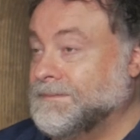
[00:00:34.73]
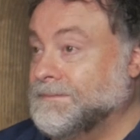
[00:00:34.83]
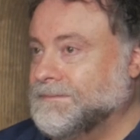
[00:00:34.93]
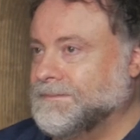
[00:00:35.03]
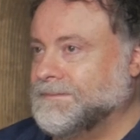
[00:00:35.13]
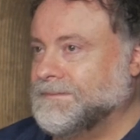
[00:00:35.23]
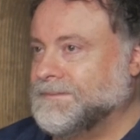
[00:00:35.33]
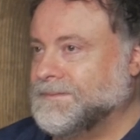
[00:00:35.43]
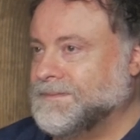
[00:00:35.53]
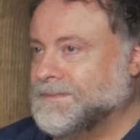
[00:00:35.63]

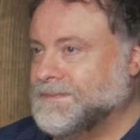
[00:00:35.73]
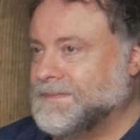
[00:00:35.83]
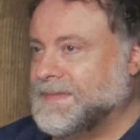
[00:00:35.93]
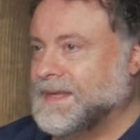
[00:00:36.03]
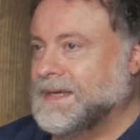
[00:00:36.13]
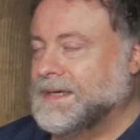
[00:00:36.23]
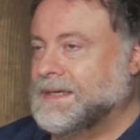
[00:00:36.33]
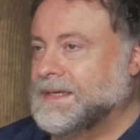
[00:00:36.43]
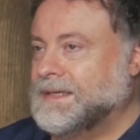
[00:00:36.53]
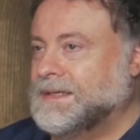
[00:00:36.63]

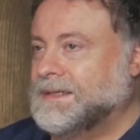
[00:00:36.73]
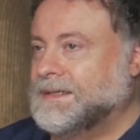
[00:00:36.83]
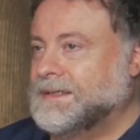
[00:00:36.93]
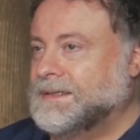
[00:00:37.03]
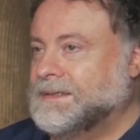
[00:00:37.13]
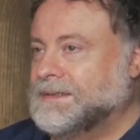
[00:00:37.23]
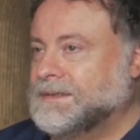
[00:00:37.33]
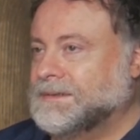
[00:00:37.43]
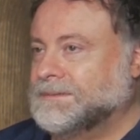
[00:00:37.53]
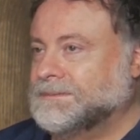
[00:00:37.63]

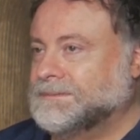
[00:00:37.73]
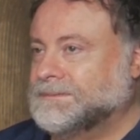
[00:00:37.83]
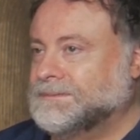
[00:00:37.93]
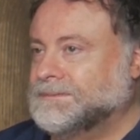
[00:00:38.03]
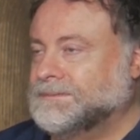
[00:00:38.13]
(silent)